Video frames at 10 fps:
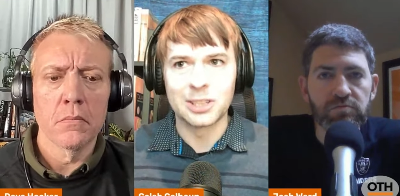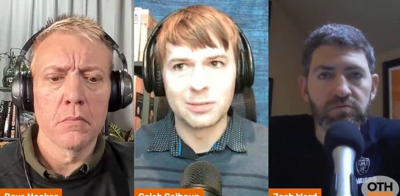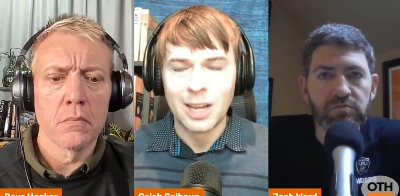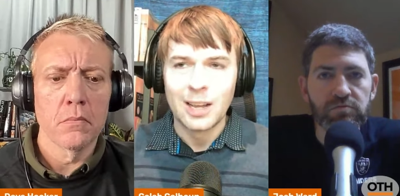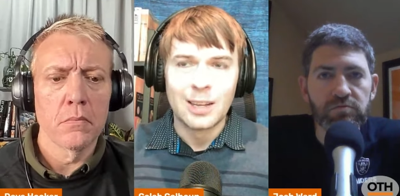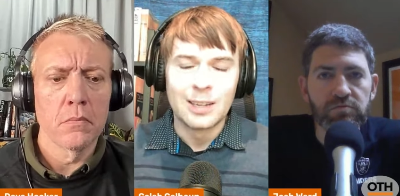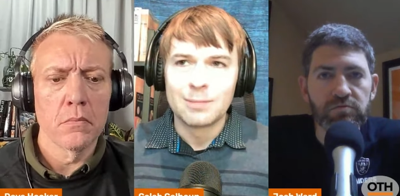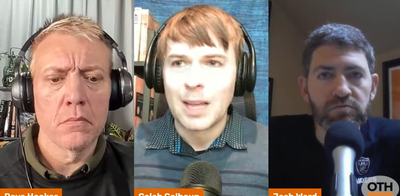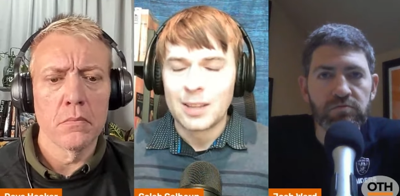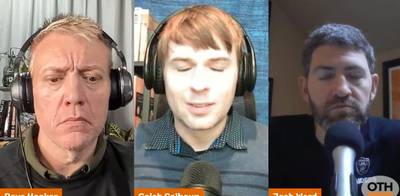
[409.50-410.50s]
Speaker 1: of
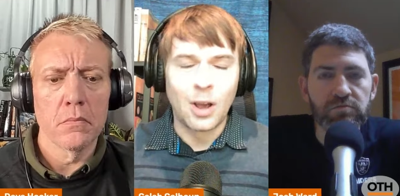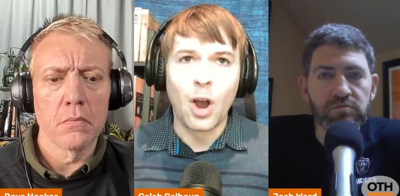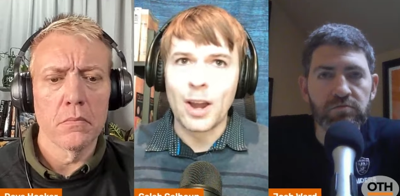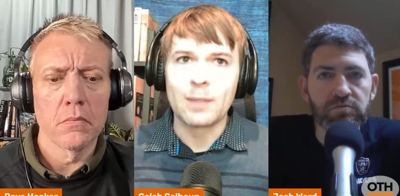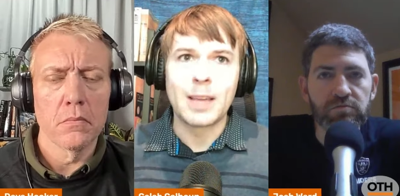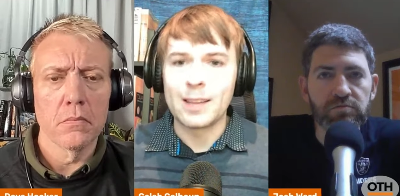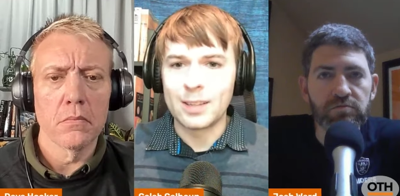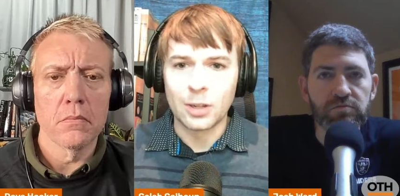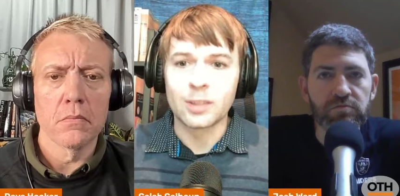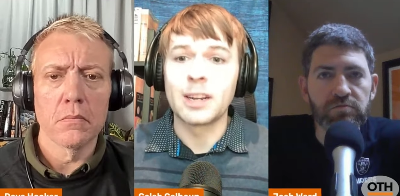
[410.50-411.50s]
Sorry,
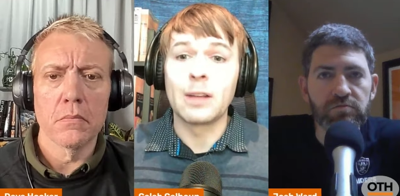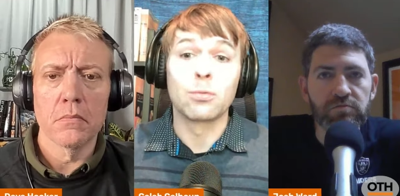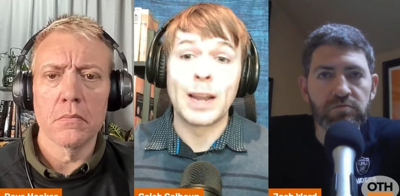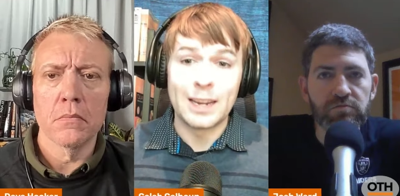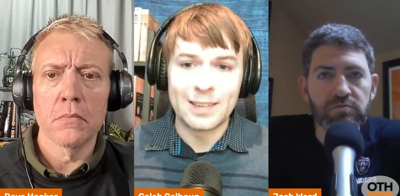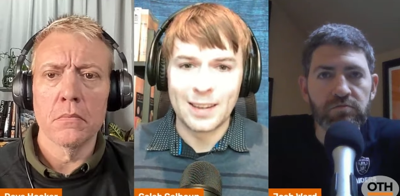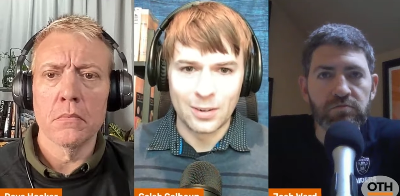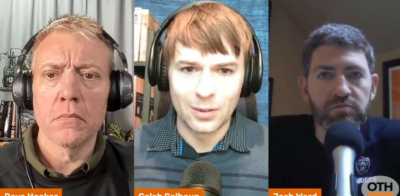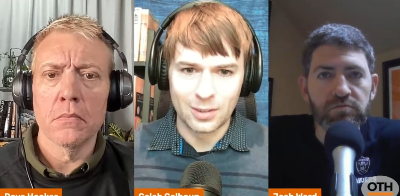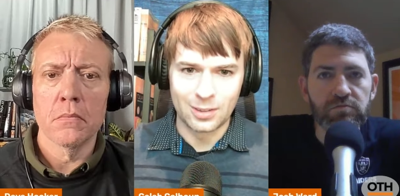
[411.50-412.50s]
Casey Clausen and Randy
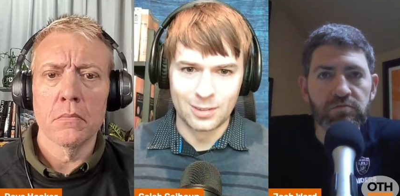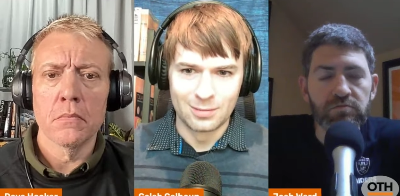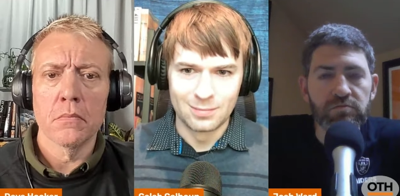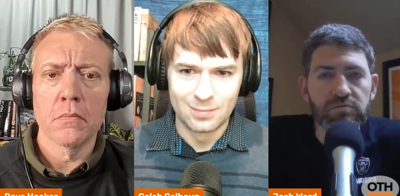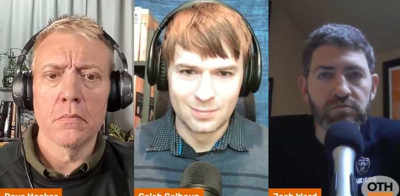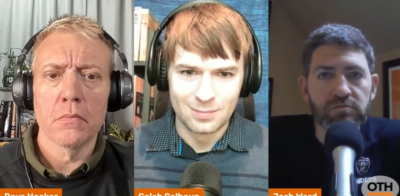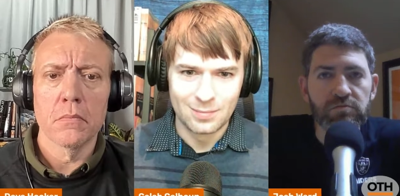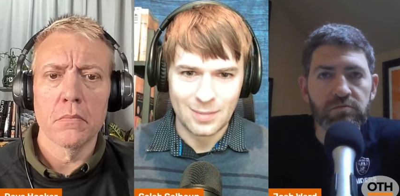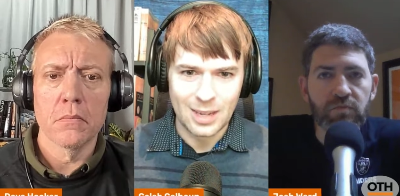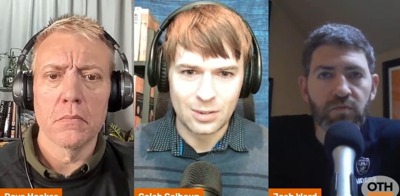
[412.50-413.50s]
Sanders
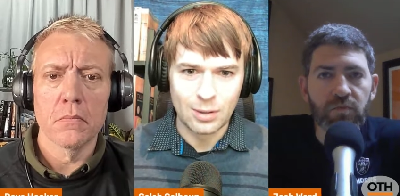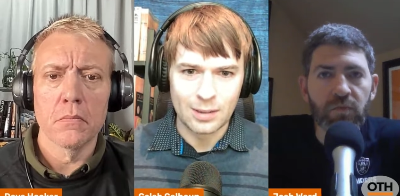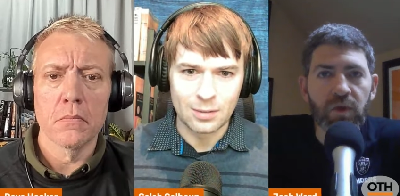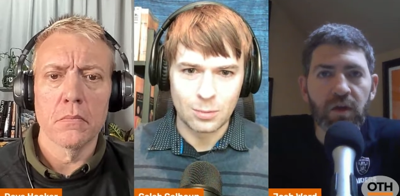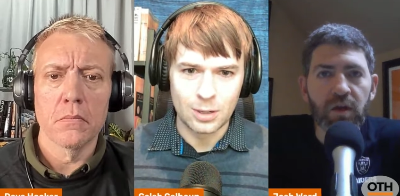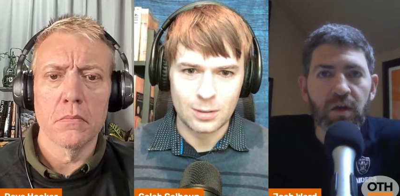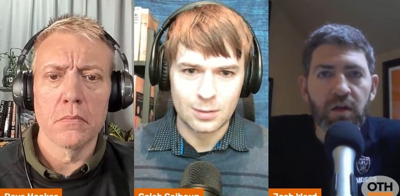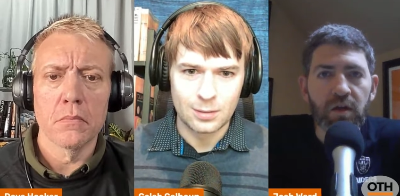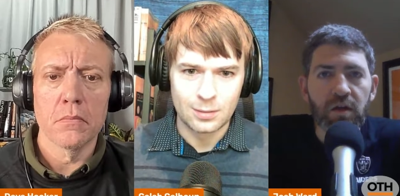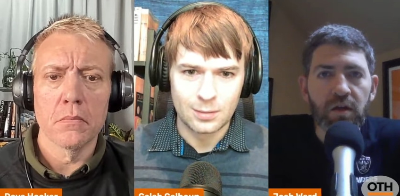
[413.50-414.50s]
in 2001.
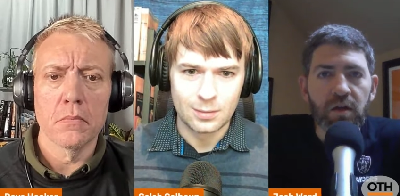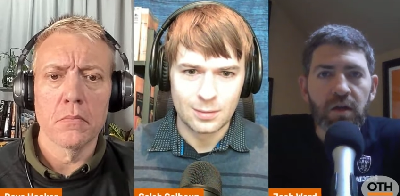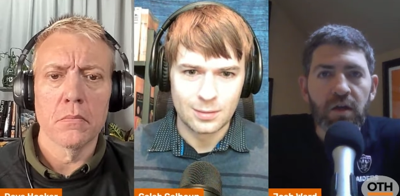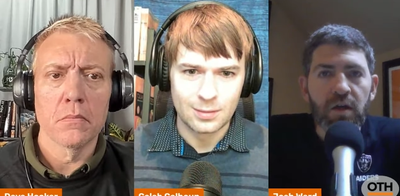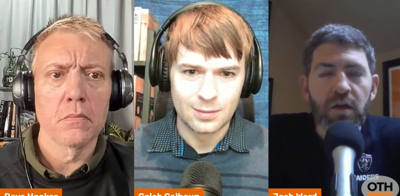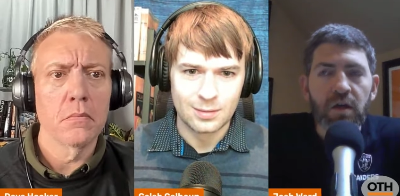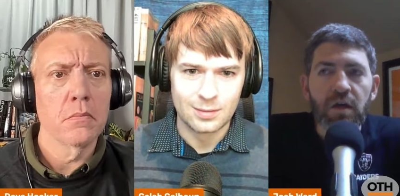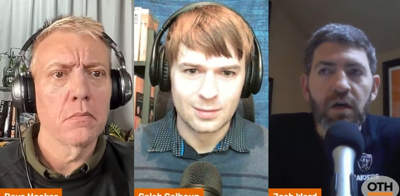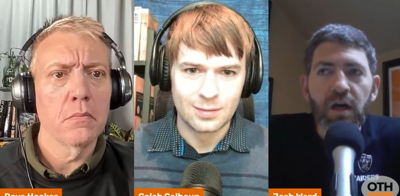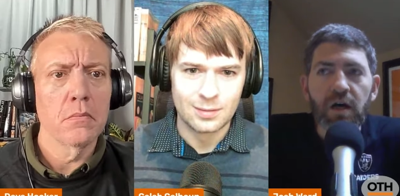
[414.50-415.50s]

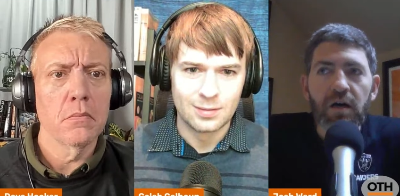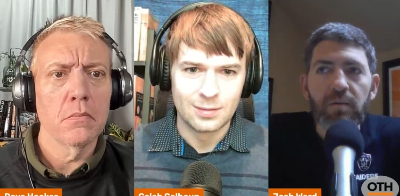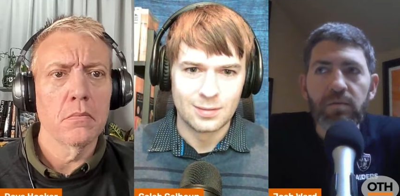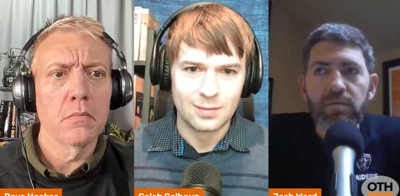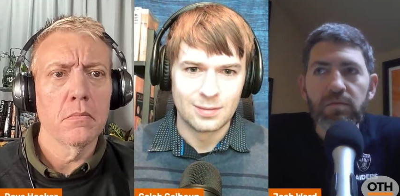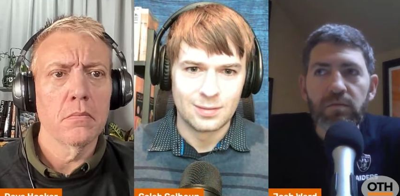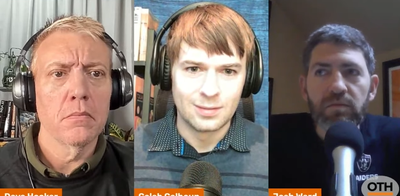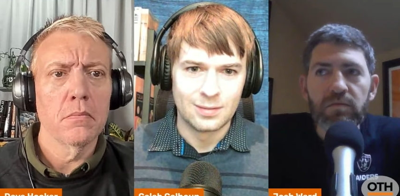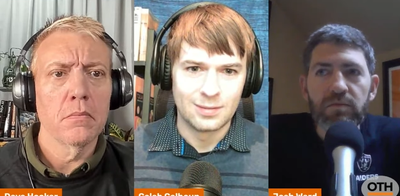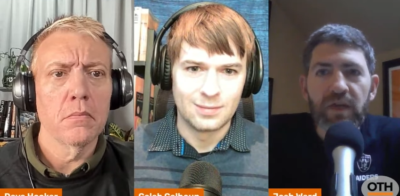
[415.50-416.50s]
Speaker 2: Um,
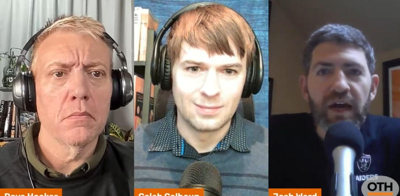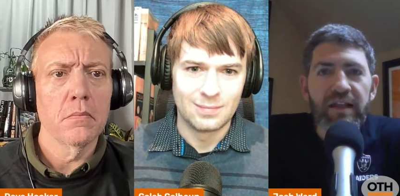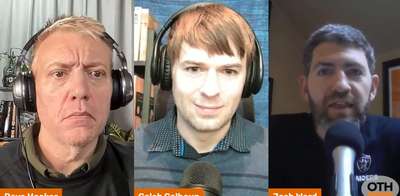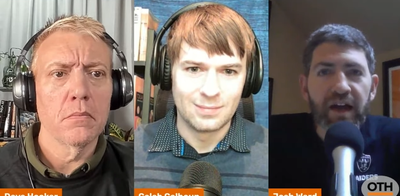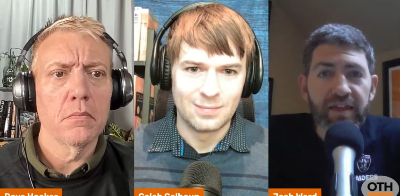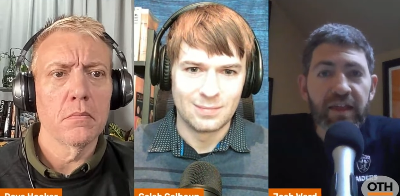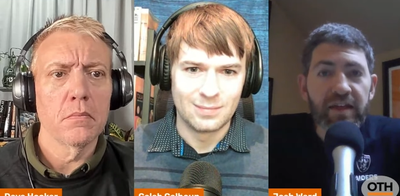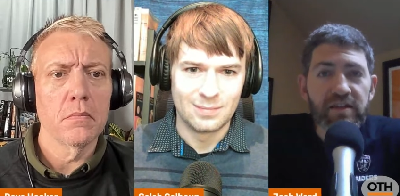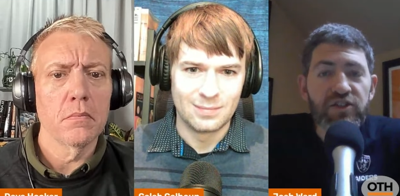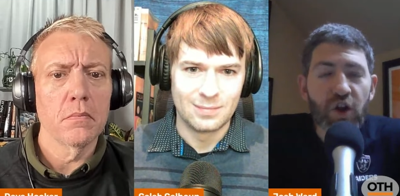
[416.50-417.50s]
yeah, I, th I,
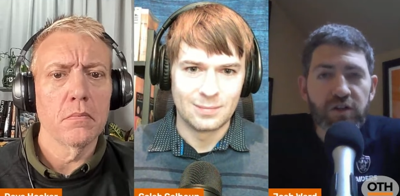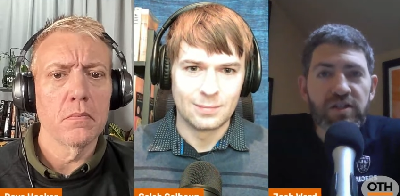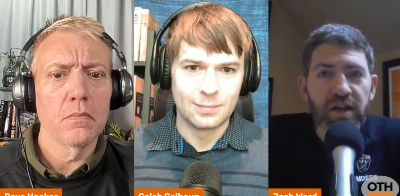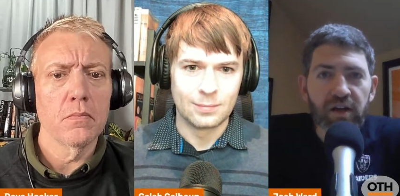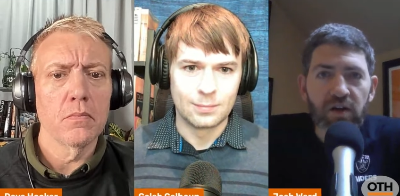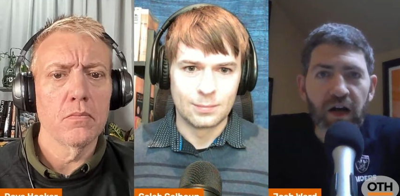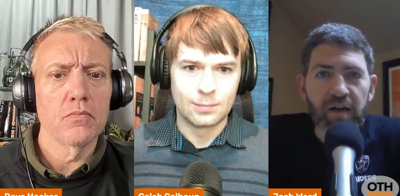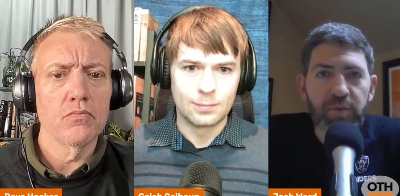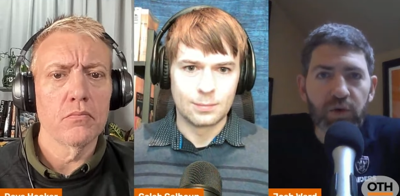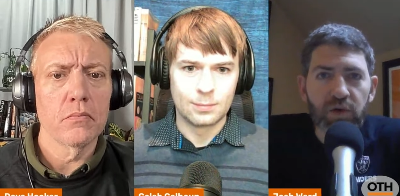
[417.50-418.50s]
think it starts there.
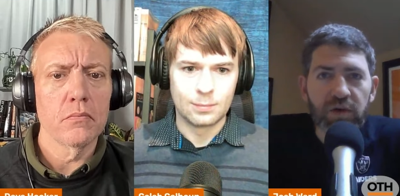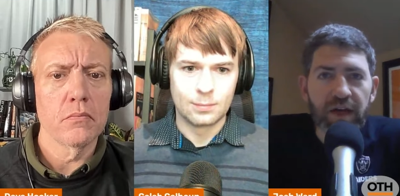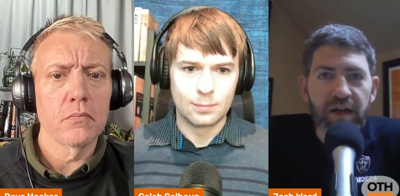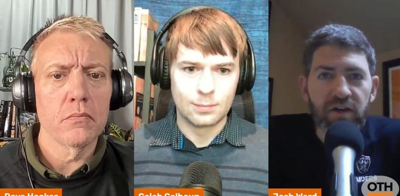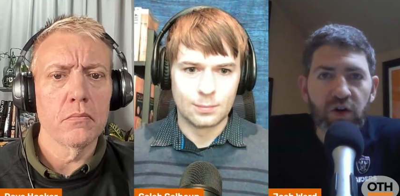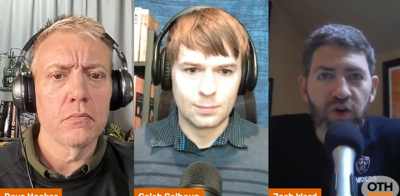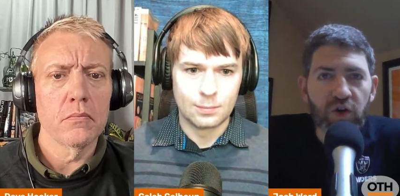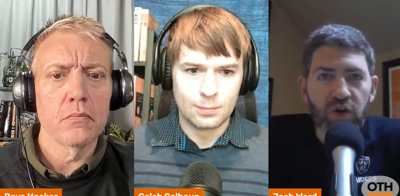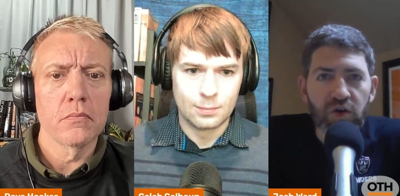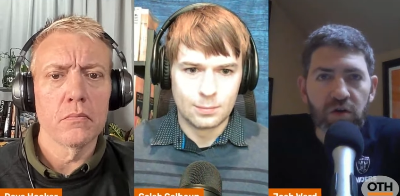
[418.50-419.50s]
Heupel and
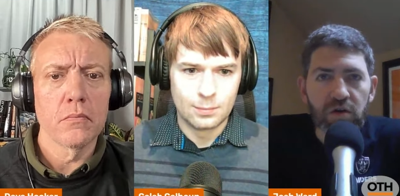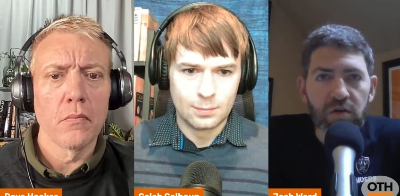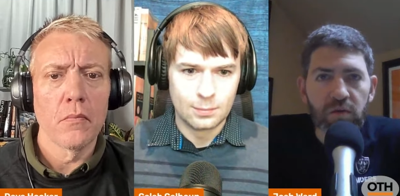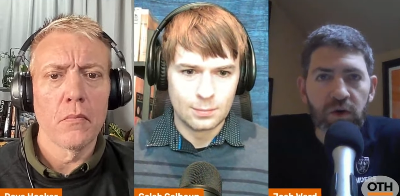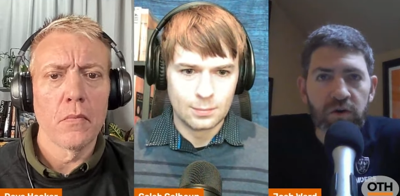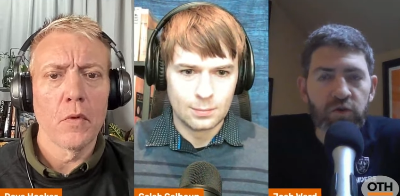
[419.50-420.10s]
Hooker were a